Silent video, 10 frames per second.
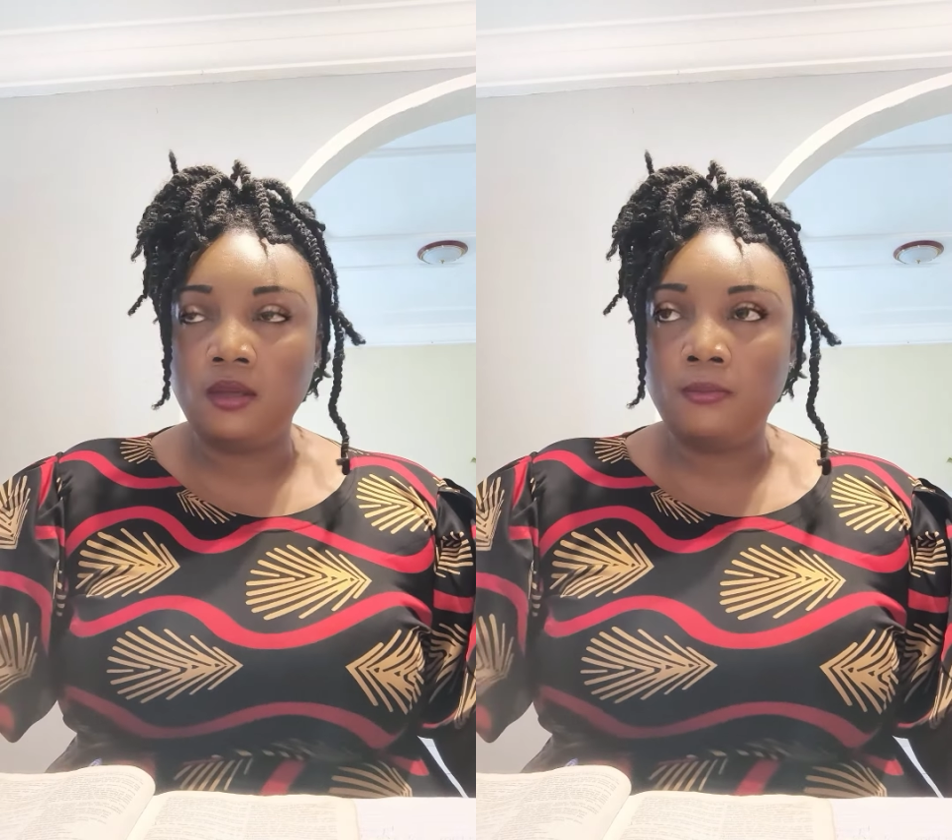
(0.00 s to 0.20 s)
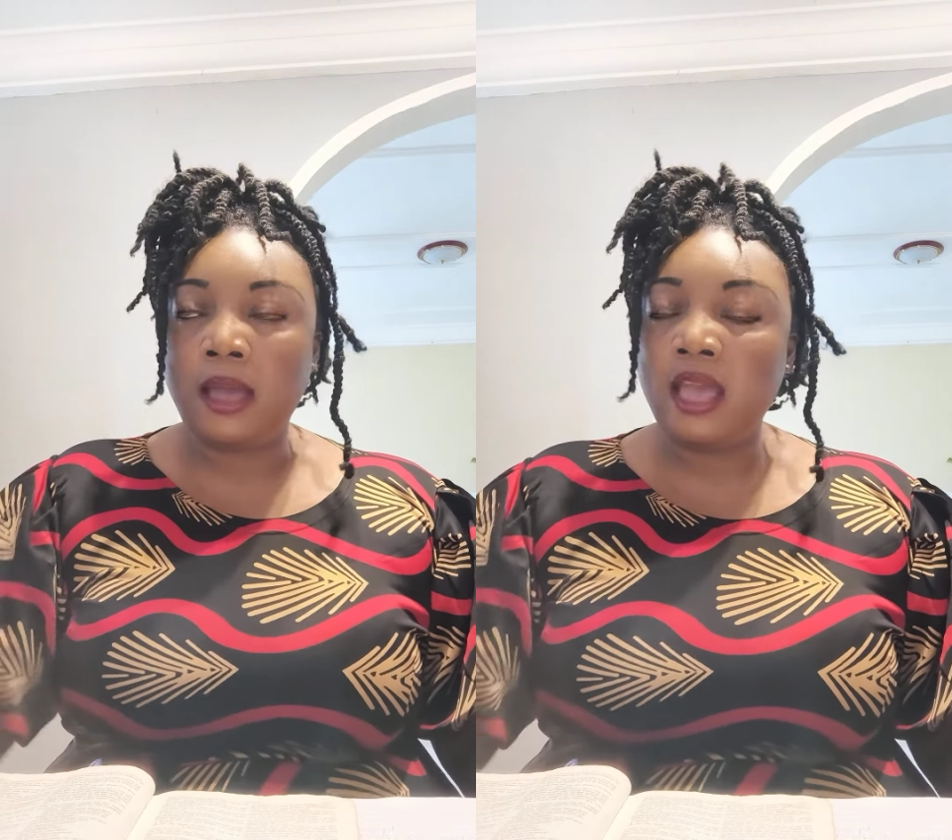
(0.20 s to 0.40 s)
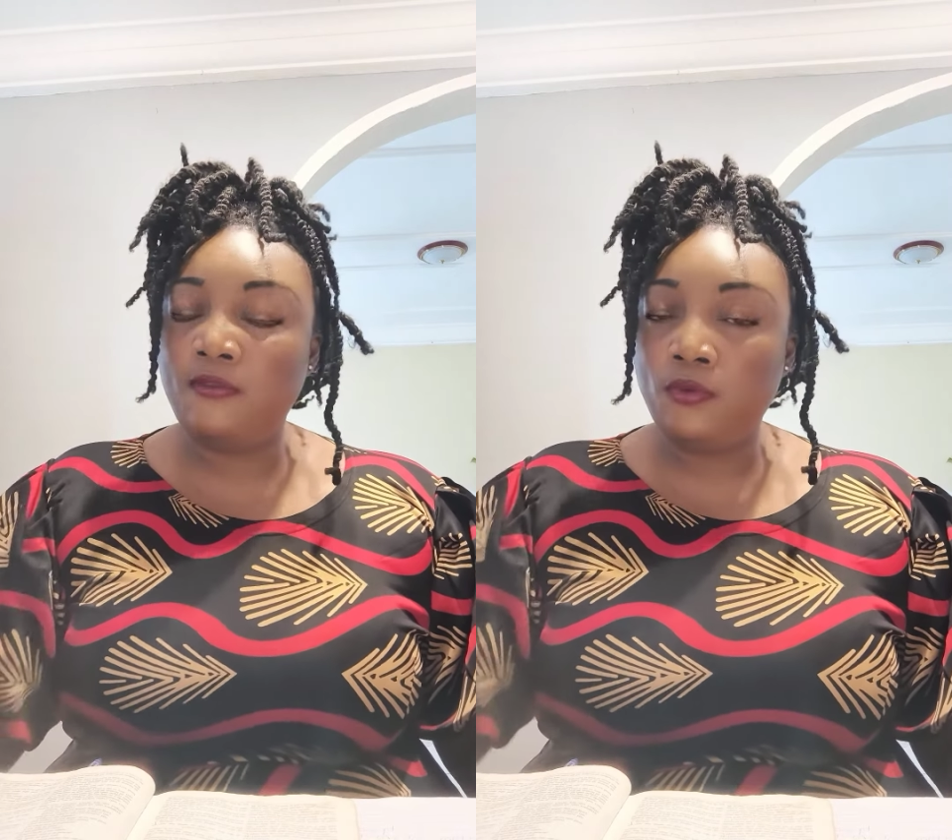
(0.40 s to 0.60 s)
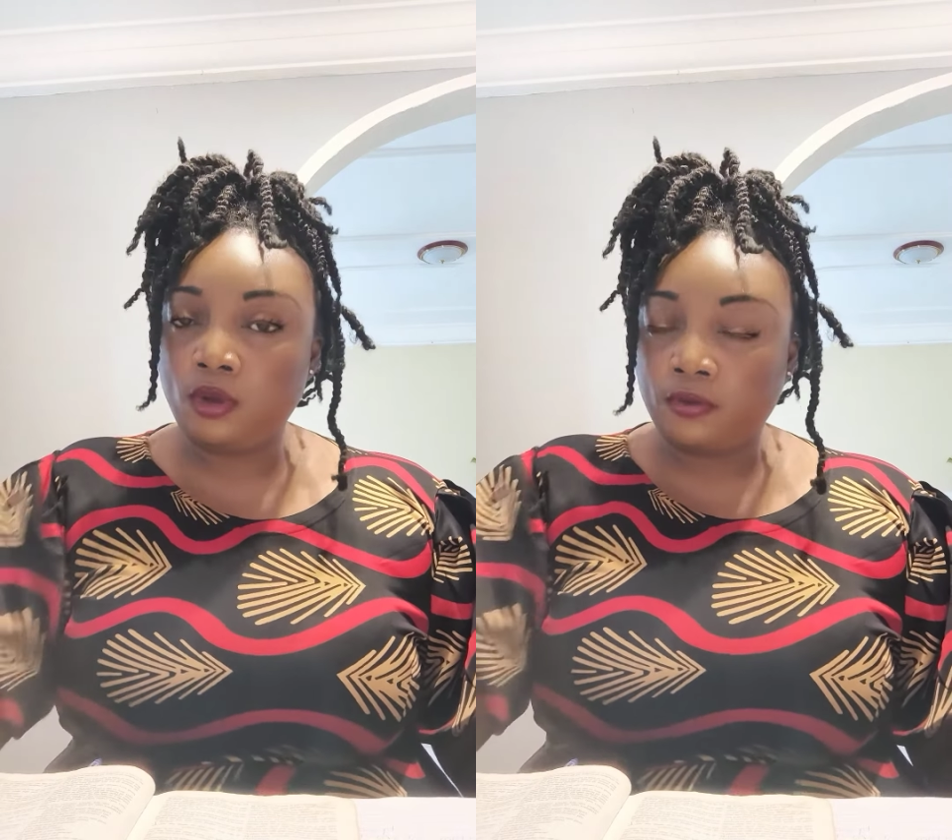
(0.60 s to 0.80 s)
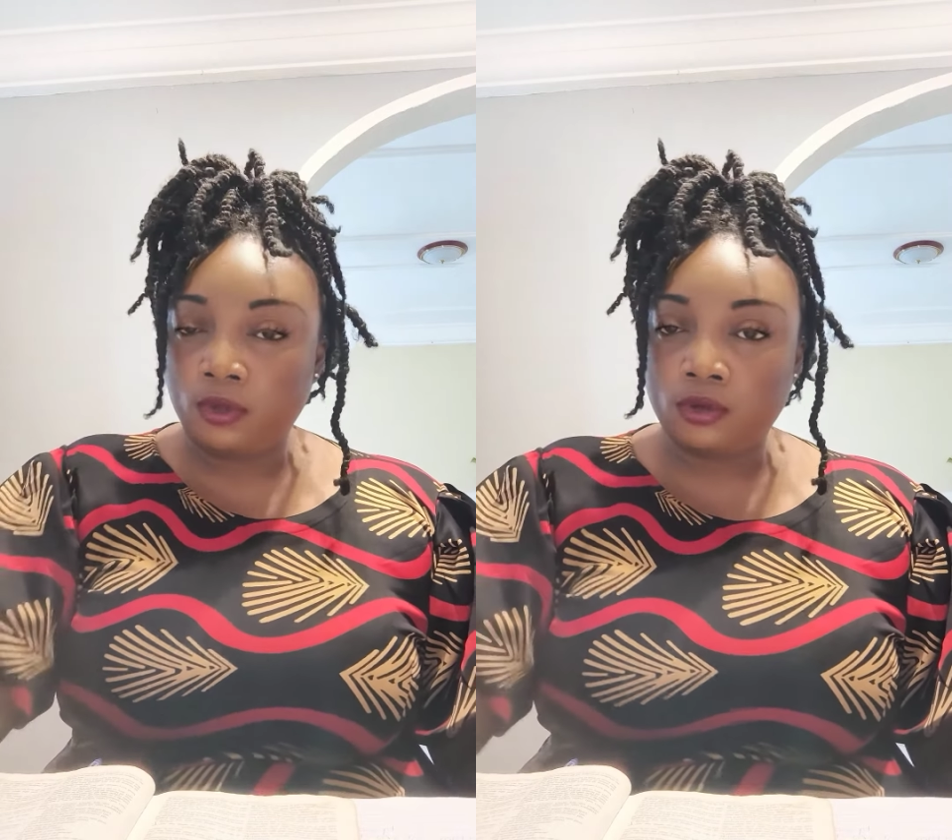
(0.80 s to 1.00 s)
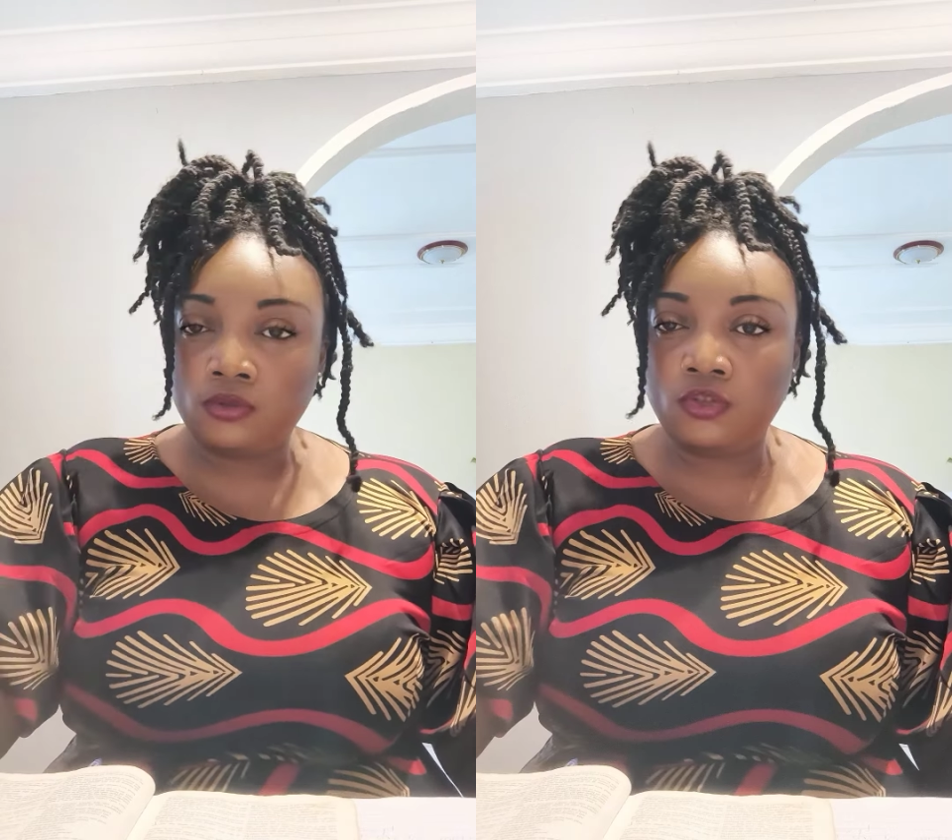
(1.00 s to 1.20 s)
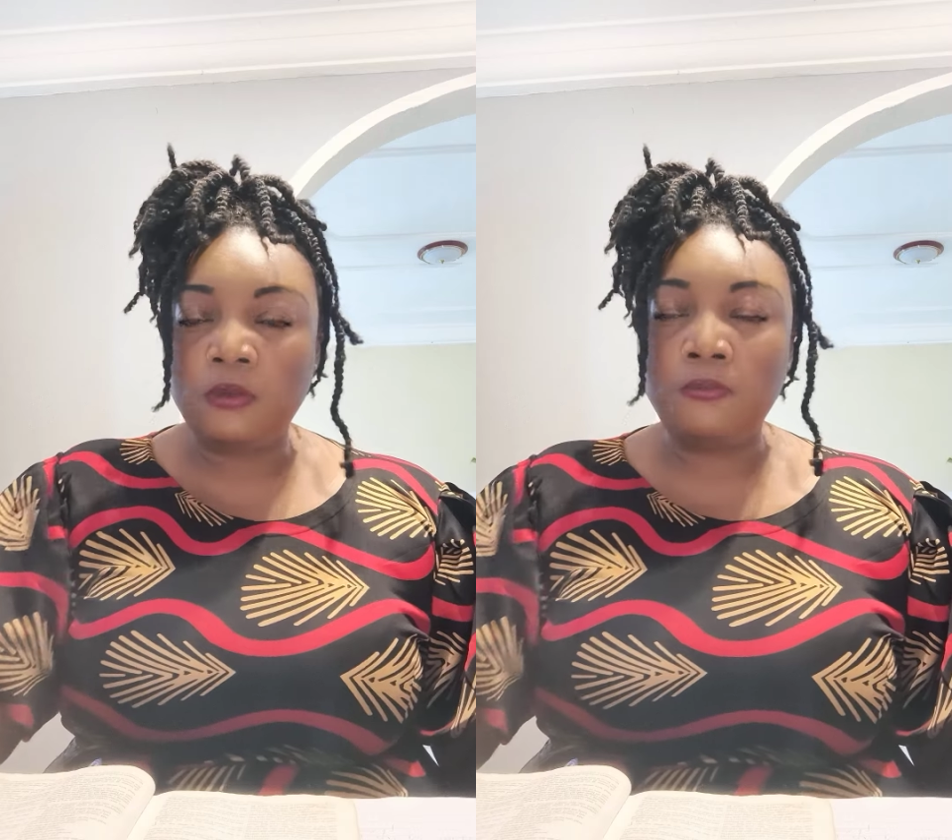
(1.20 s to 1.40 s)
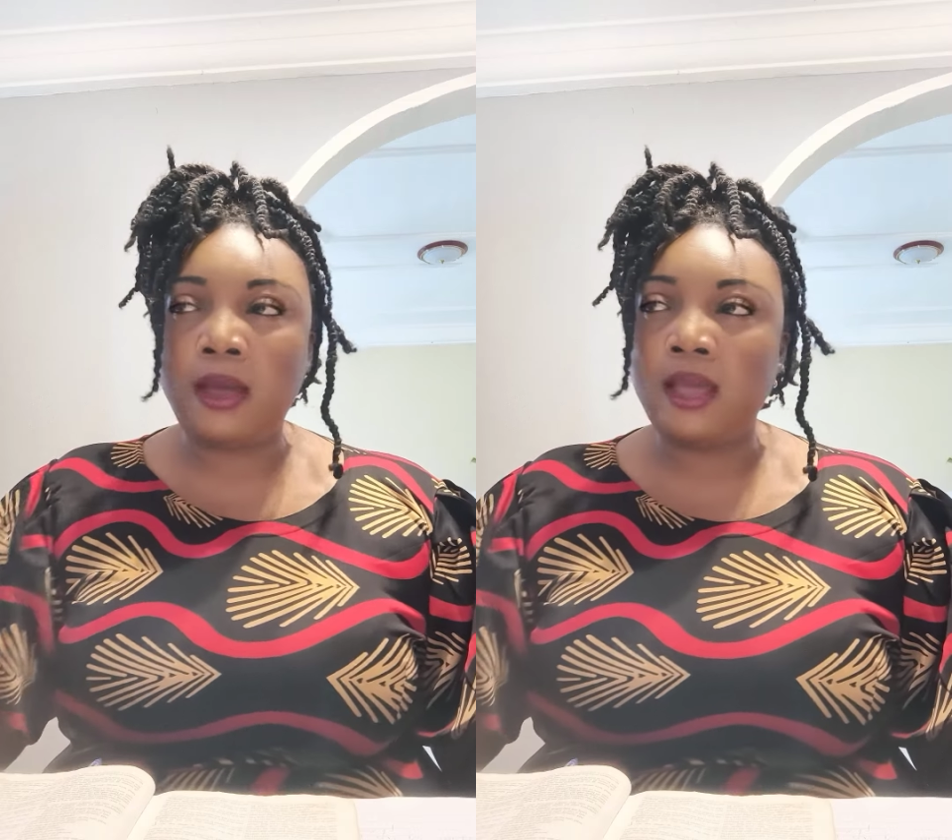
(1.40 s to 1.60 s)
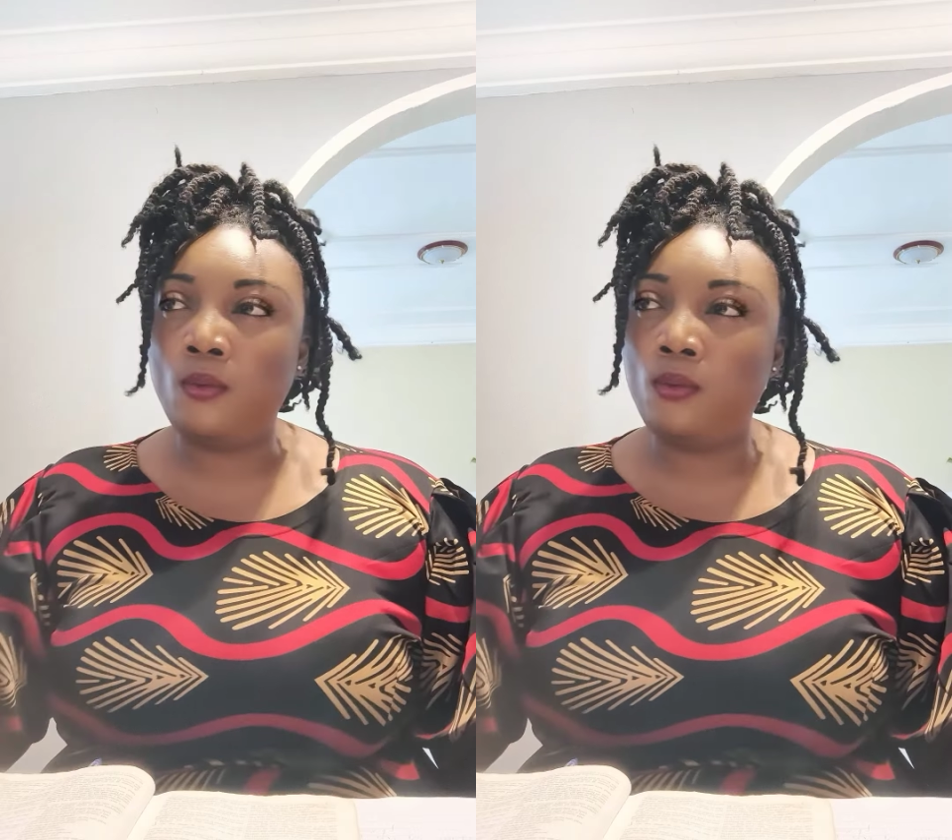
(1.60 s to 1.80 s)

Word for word: by every wind of doctrine by